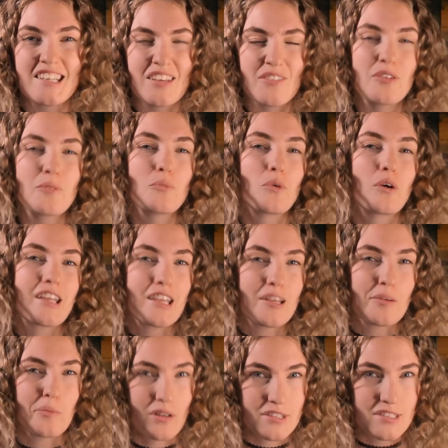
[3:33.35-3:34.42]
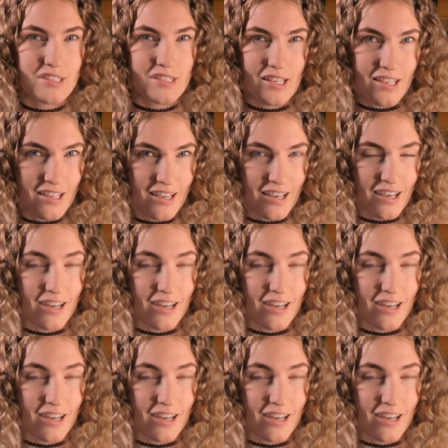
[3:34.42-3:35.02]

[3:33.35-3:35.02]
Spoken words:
give him what he wants to hear.